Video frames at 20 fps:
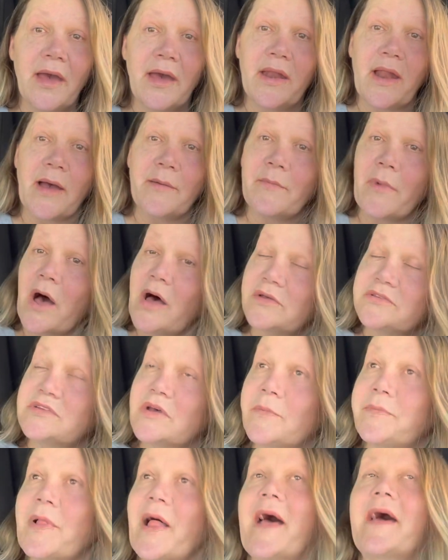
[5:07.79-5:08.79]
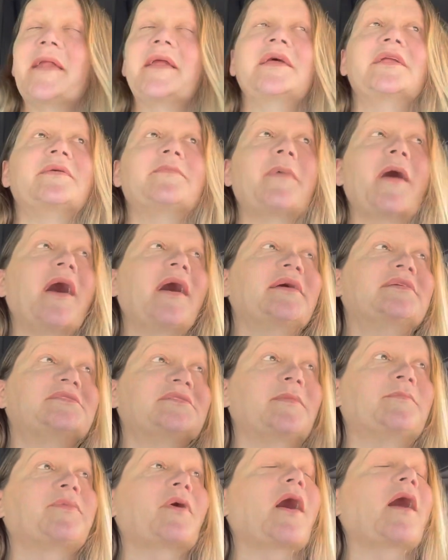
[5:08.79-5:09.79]
And I'm also planning to buy
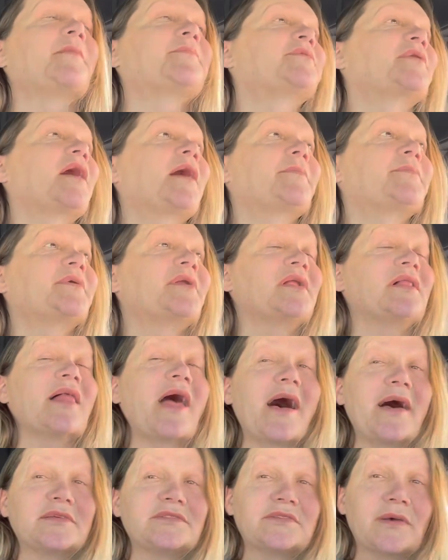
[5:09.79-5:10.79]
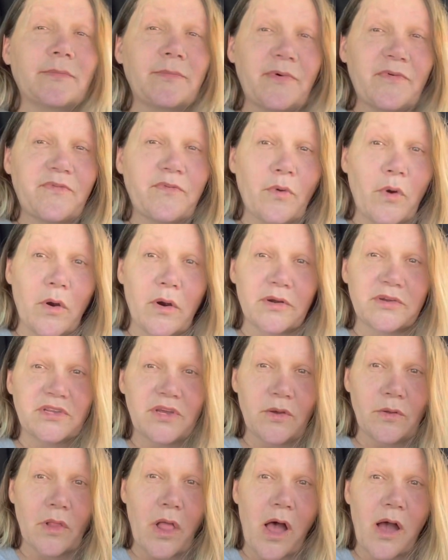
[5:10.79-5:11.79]
some property up in Alaska before
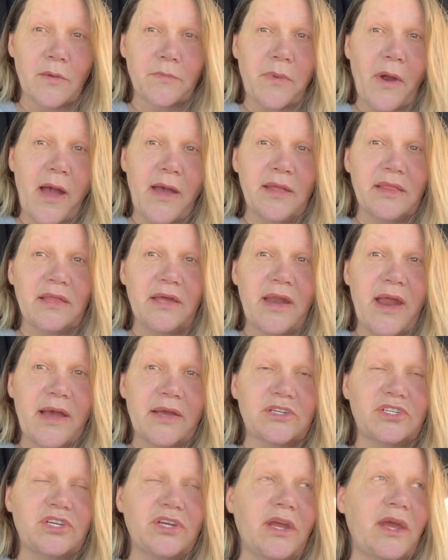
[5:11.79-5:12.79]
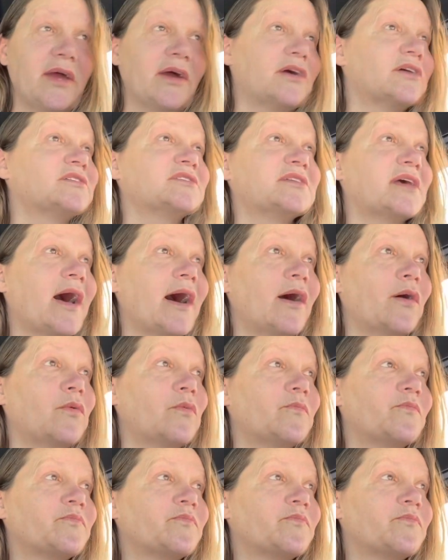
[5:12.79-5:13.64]
too long, probably in the next year or so.